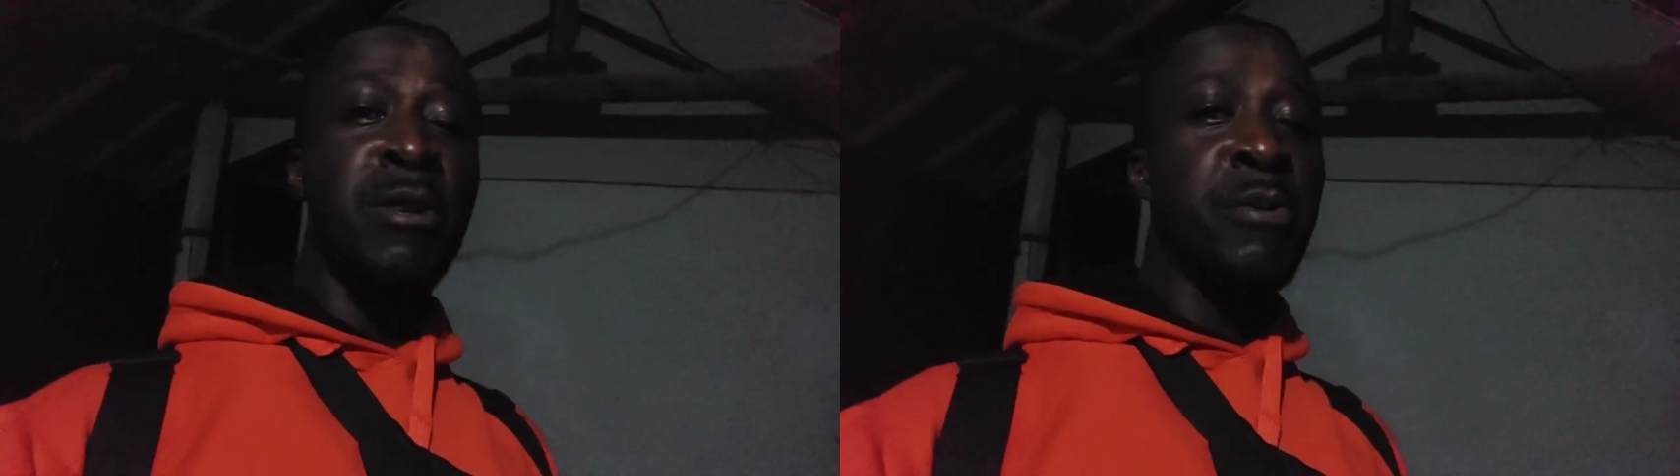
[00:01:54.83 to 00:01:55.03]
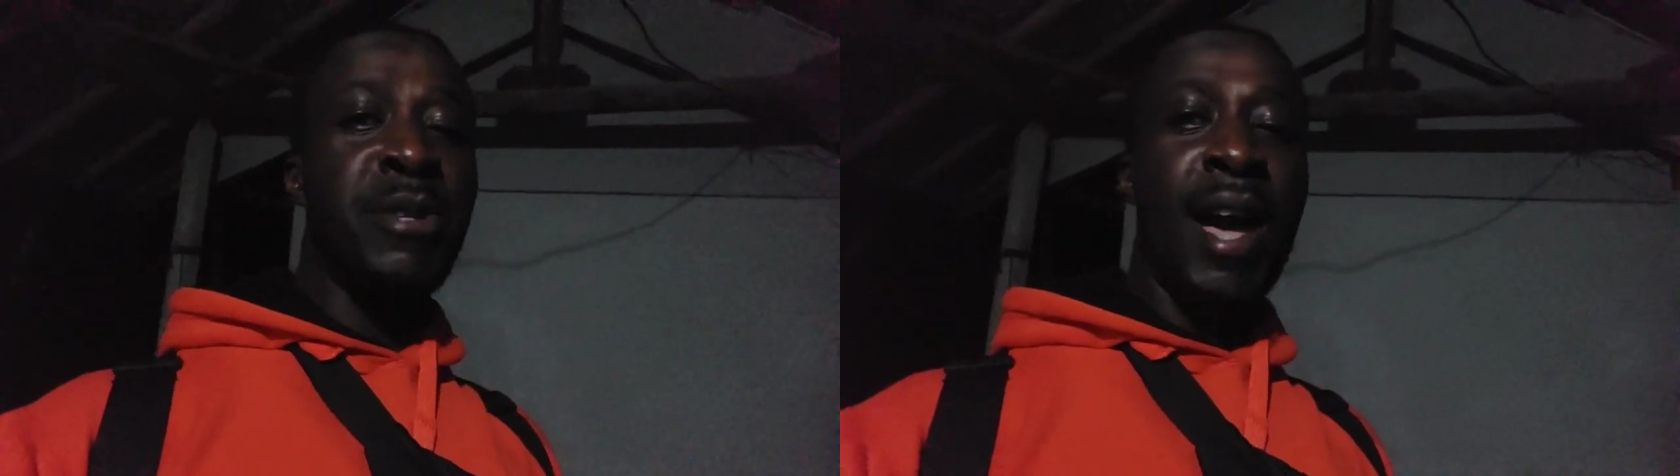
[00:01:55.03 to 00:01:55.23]

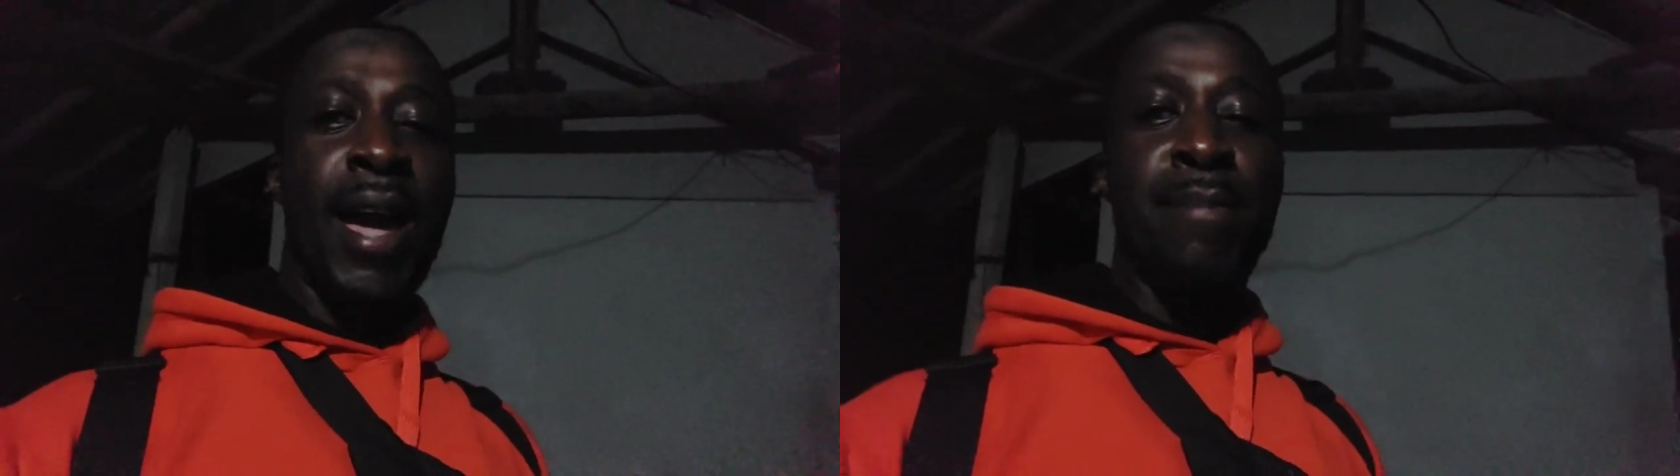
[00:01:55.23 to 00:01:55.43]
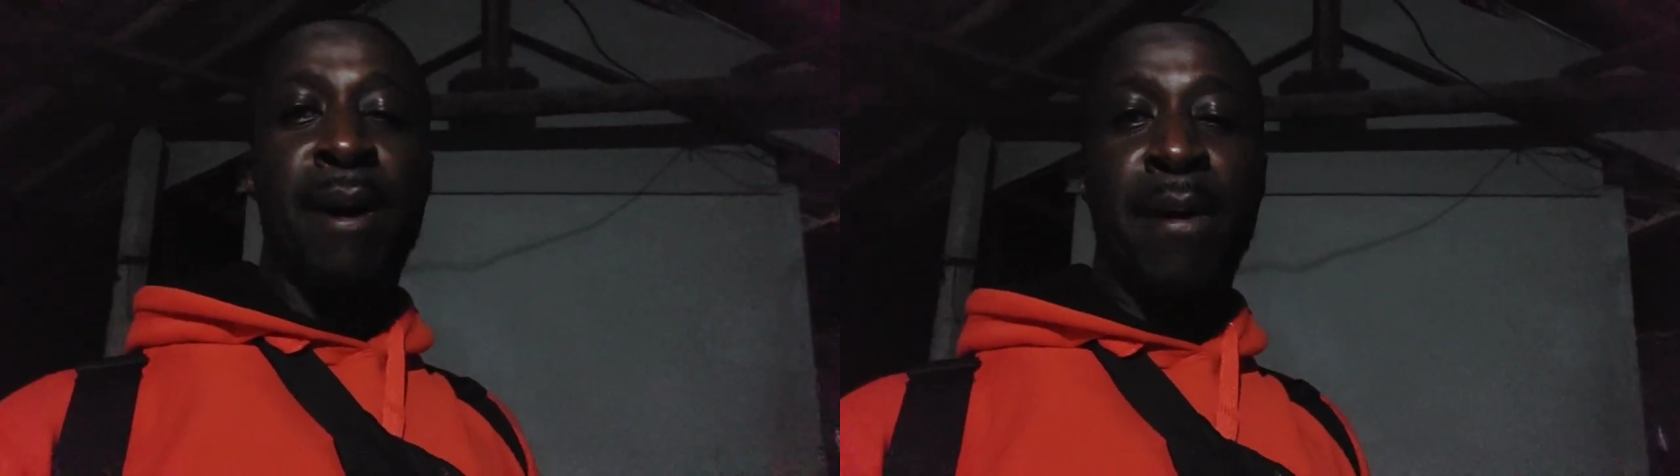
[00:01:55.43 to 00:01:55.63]
super
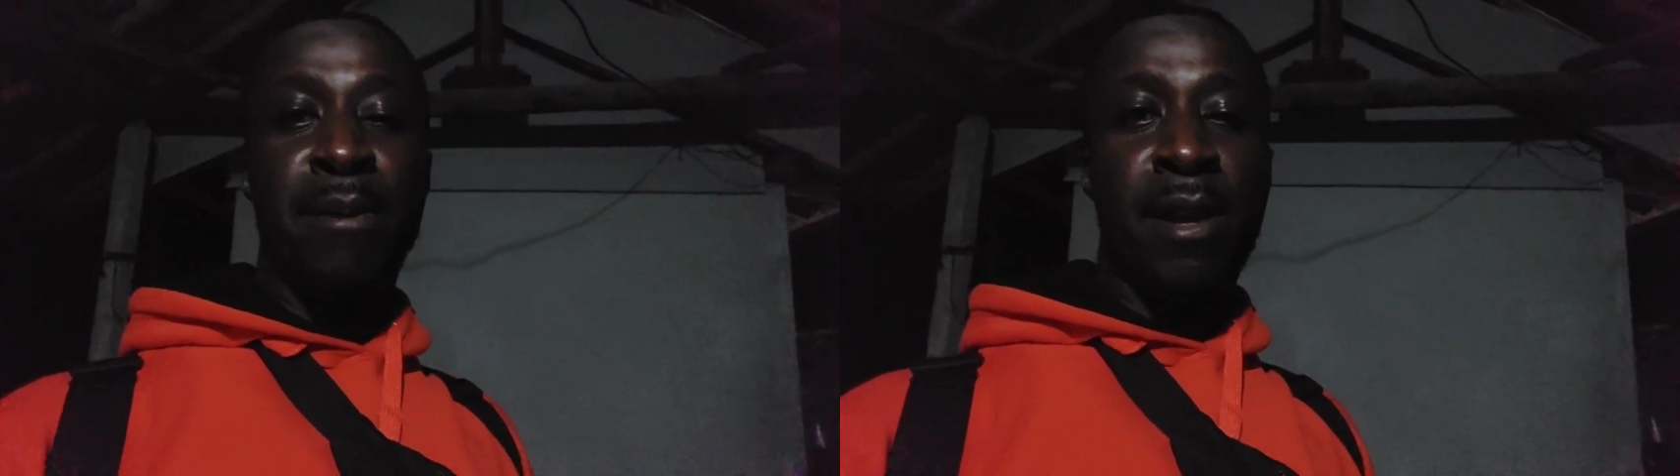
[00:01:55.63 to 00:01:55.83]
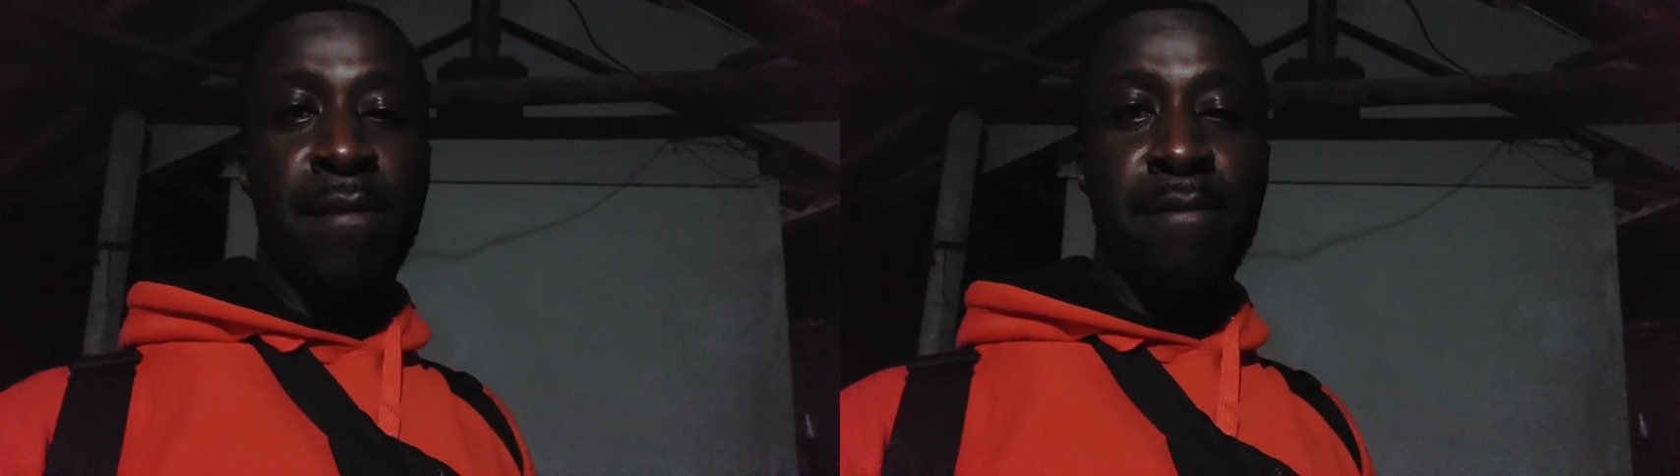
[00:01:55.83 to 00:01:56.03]
tired. But I'm
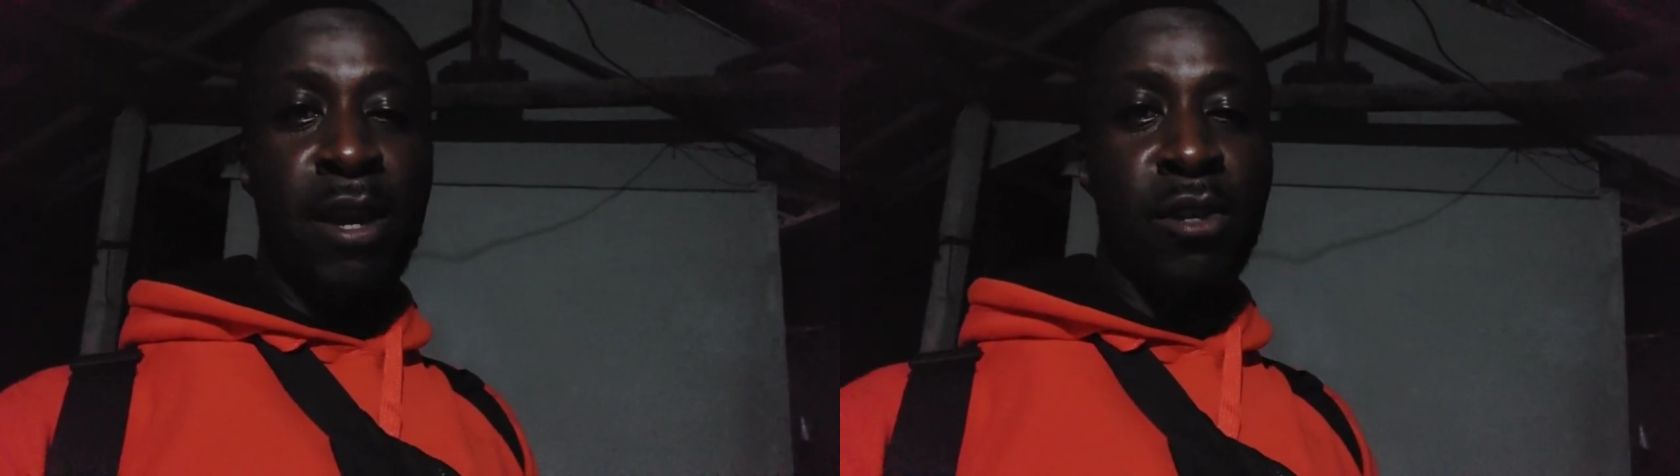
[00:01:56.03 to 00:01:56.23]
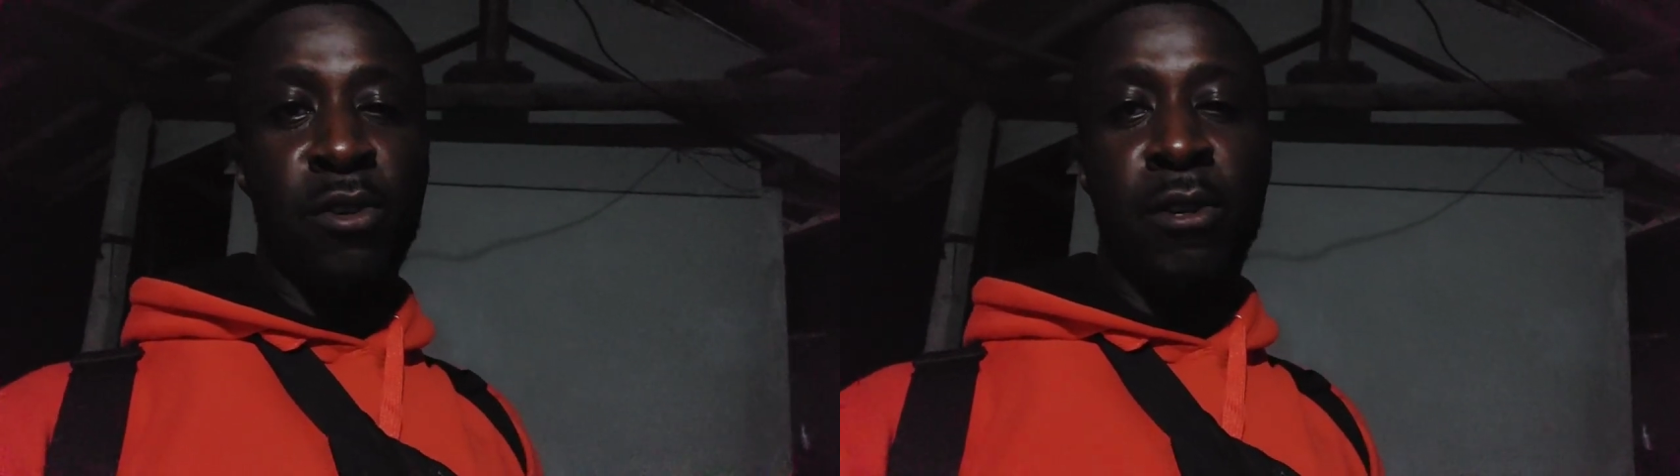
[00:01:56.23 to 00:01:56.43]
going to
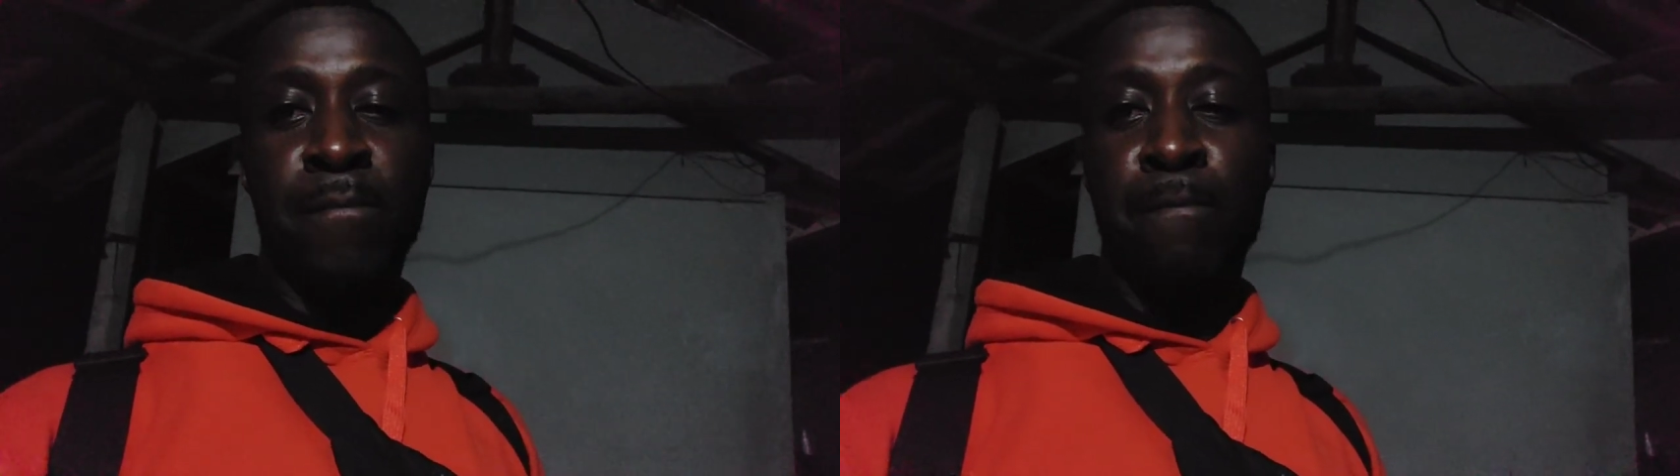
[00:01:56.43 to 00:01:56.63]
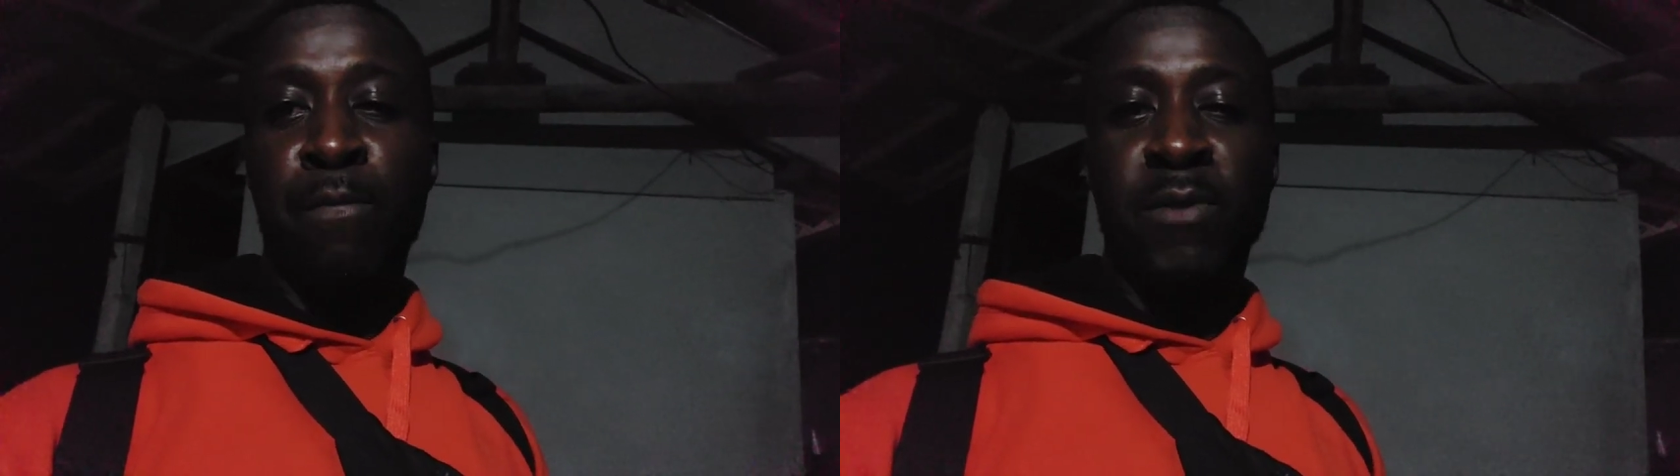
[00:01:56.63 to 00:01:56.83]
make sure
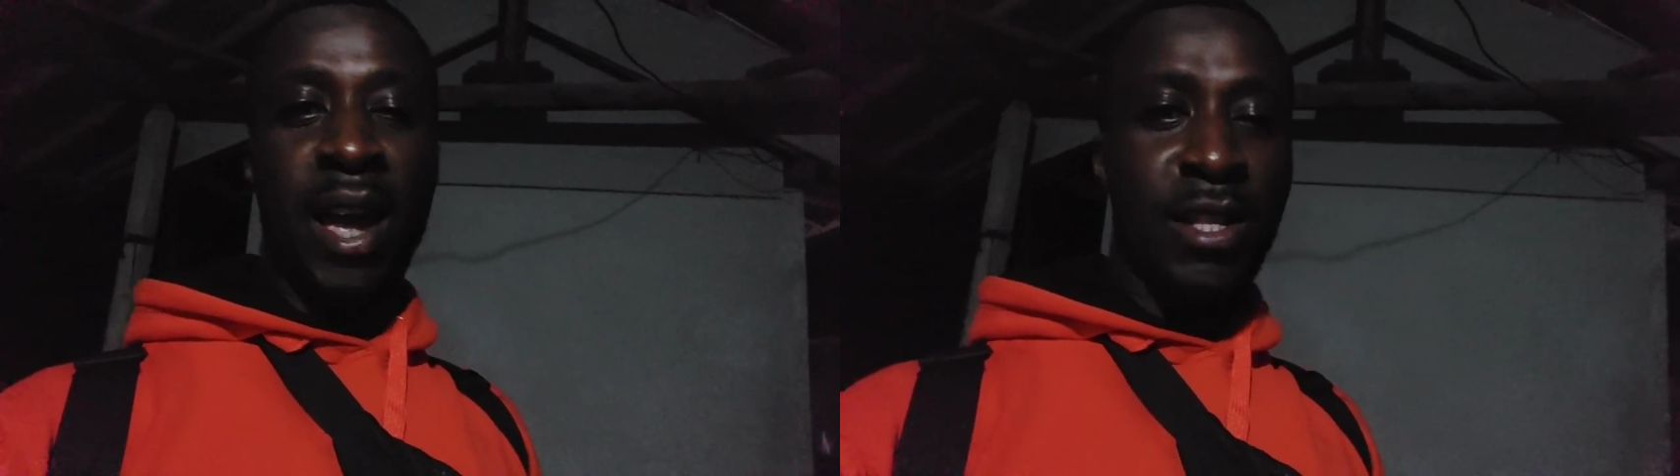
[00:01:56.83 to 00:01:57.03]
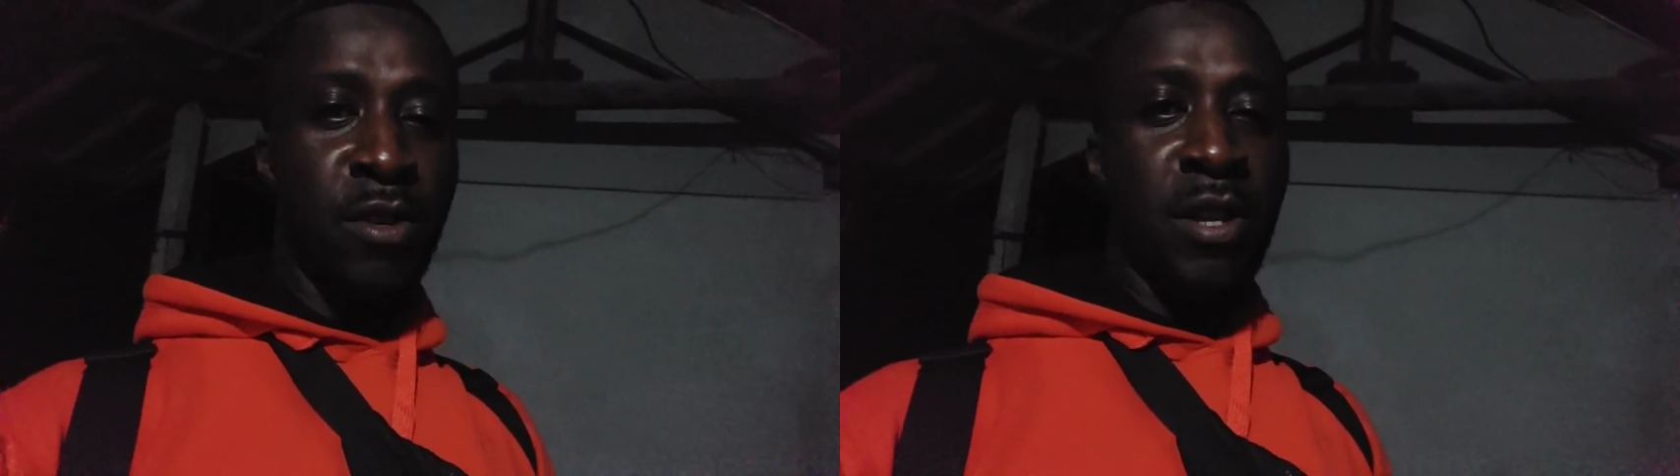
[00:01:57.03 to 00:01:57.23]
that
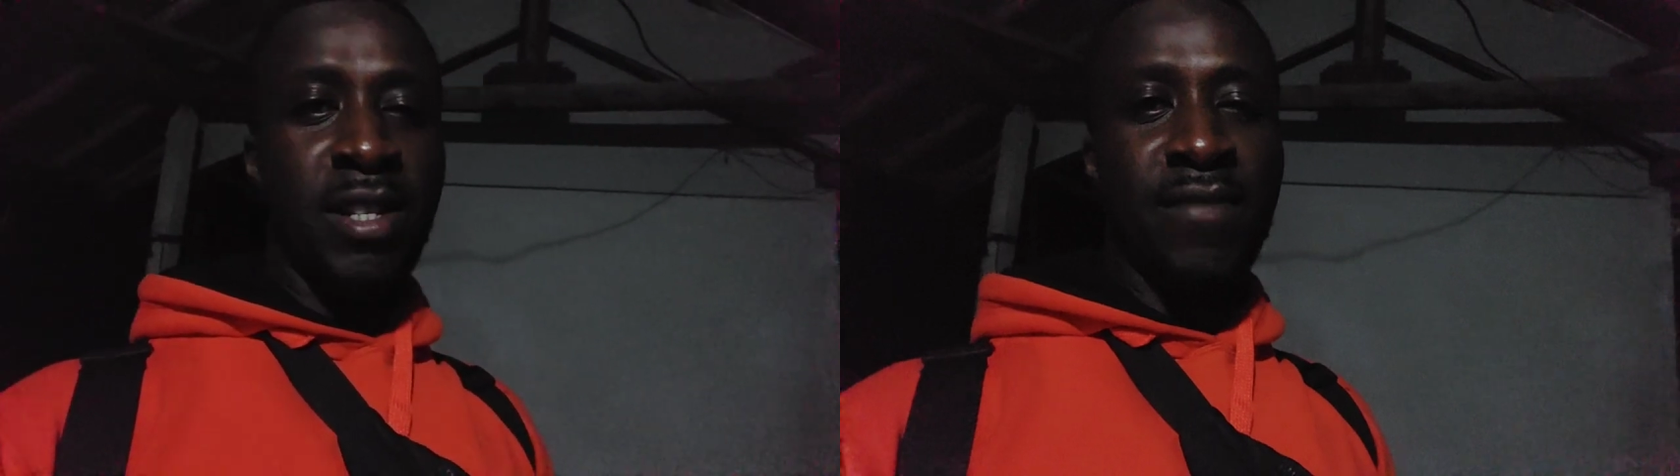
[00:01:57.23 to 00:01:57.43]
I do this.